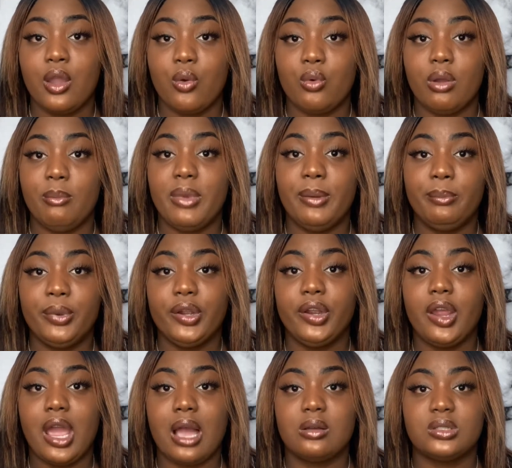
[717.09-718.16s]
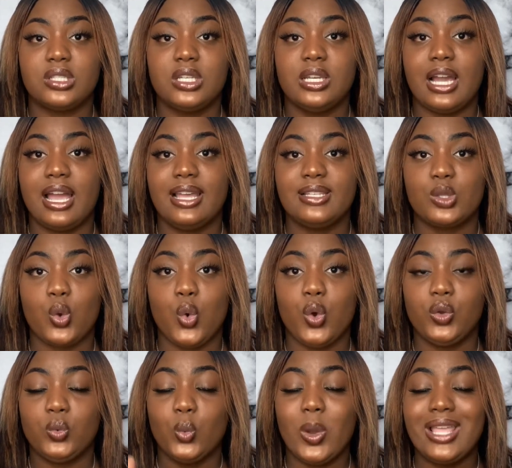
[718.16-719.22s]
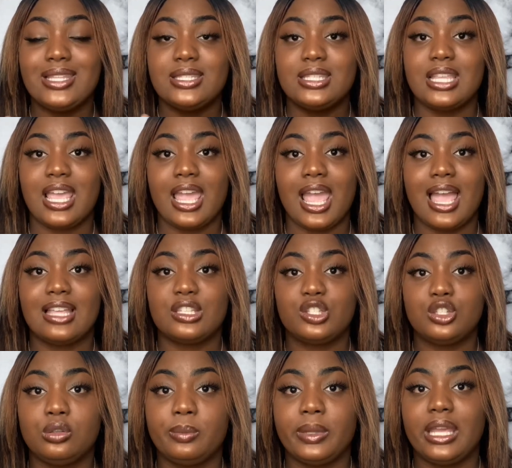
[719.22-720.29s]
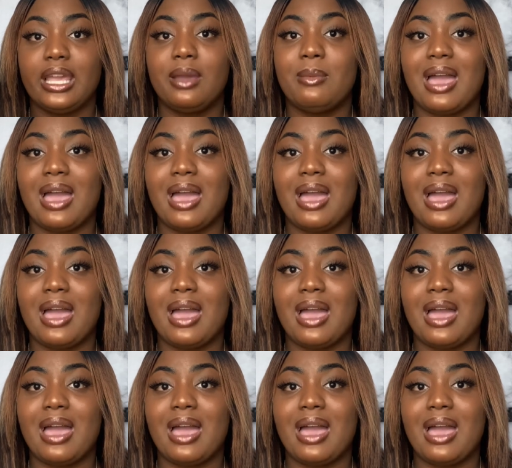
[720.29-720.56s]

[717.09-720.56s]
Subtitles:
Remember, I'll see you guys on Wednesday at p.m.